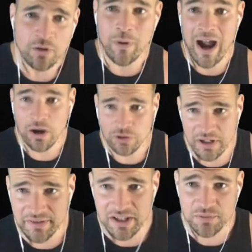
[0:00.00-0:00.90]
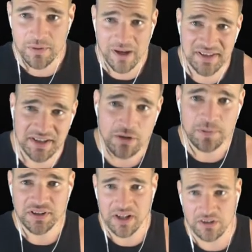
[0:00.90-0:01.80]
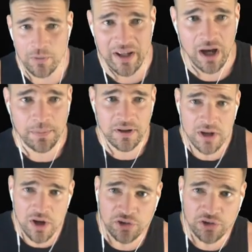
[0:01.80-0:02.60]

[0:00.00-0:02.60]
Wow, look at this. We made single prints on the way up.